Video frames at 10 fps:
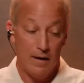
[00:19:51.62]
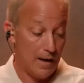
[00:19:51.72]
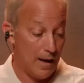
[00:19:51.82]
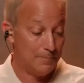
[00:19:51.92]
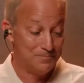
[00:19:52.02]

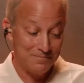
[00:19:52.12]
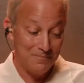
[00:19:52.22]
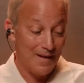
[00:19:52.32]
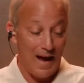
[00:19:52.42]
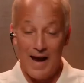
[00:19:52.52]
And
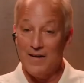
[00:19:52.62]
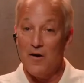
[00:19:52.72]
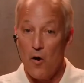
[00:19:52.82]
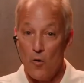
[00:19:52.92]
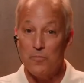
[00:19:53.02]
I
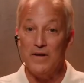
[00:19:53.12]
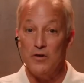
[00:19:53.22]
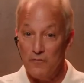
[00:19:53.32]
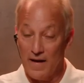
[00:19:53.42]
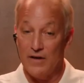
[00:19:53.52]
hope that
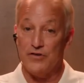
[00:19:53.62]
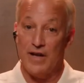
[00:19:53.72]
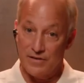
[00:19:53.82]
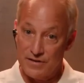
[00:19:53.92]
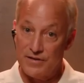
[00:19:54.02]
you've had a chance